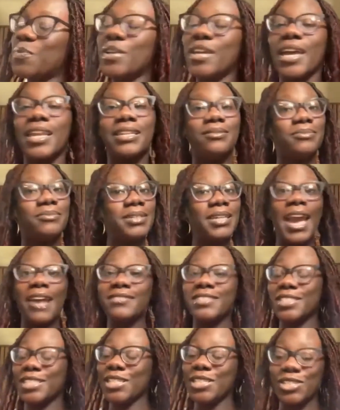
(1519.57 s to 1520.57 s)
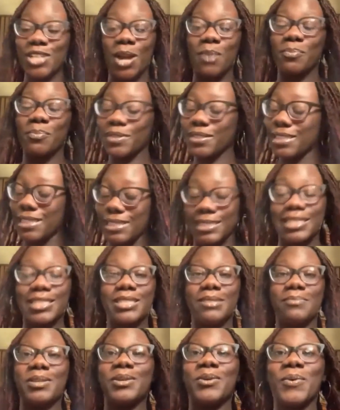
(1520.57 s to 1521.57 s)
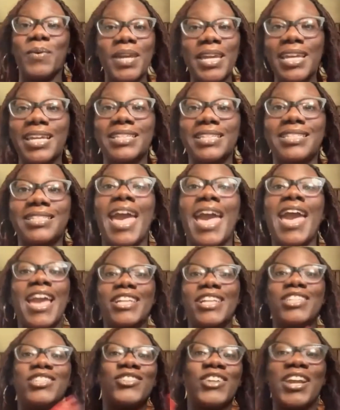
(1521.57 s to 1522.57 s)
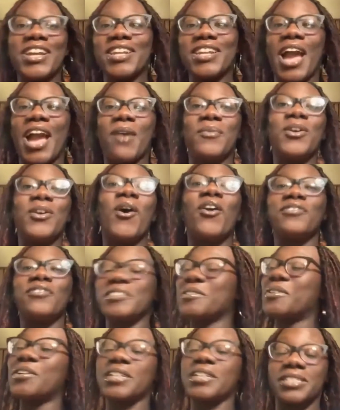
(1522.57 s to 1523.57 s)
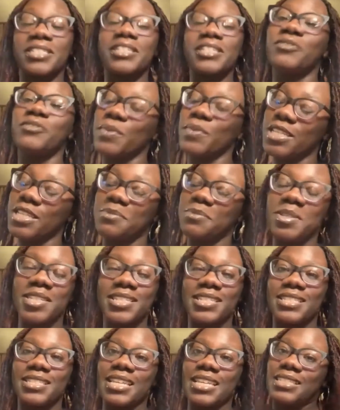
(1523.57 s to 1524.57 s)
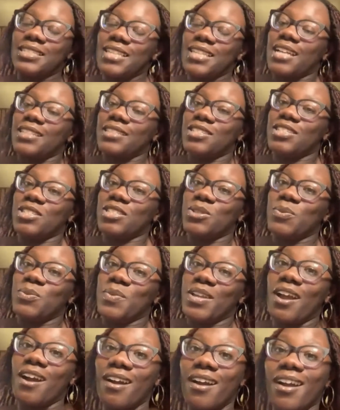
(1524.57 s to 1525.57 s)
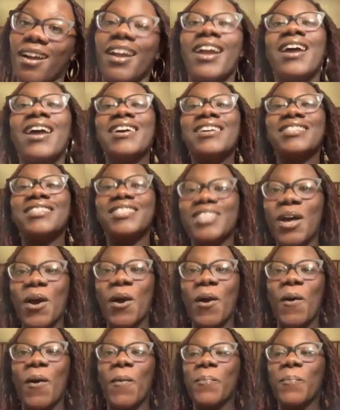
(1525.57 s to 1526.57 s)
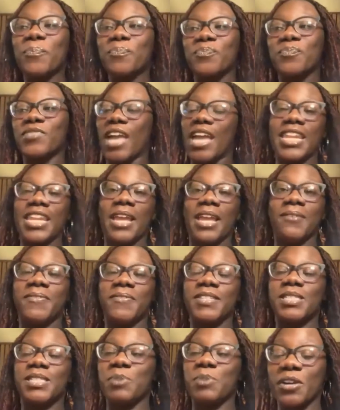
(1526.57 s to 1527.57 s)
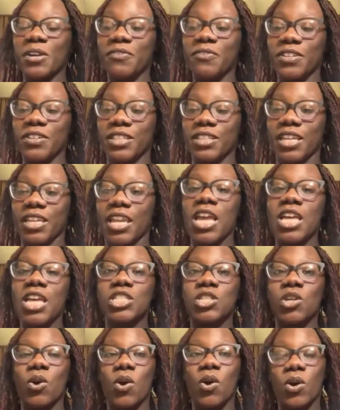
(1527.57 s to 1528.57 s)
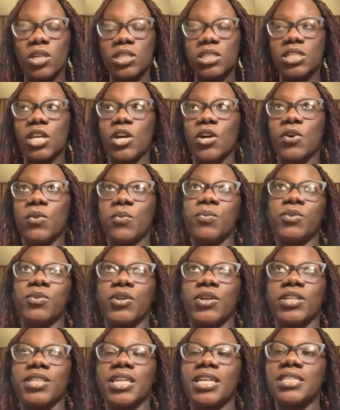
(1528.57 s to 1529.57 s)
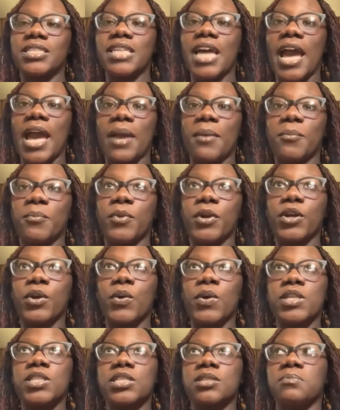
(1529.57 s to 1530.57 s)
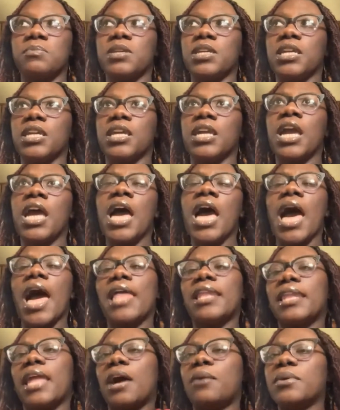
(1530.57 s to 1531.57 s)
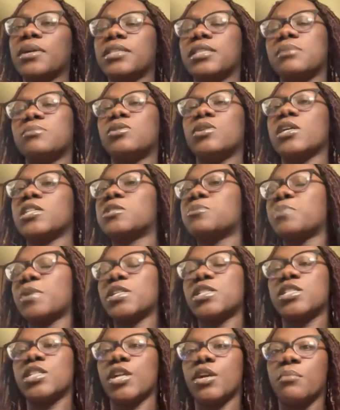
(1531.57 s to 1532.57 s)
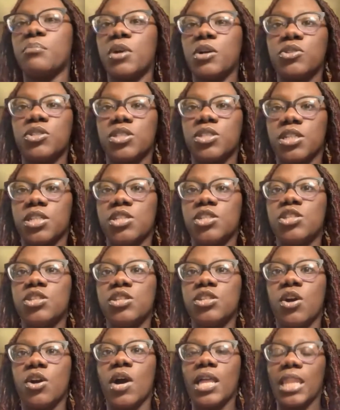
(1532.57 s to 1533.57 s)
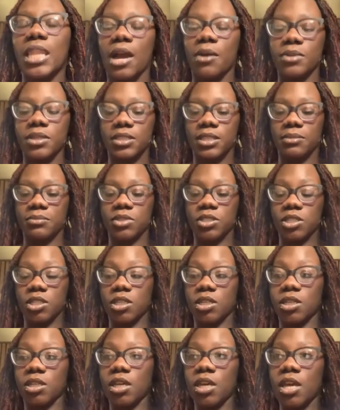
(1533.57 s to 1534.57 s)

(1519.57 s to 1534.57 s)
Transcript: have to teach our princesses to be queens. And Trey and I, we often call ourselves queens because that's exactly just who we are. So that name fits perfectly. So also during that time, we're going to be allowing them to express their emotions, you know, allowing them to